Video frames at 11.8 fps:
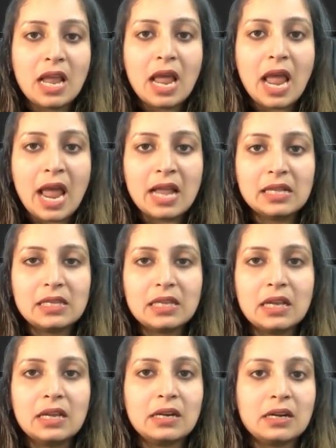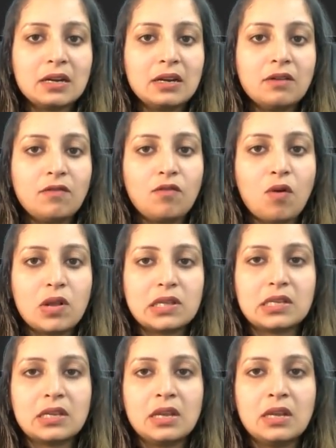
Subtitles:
else return false.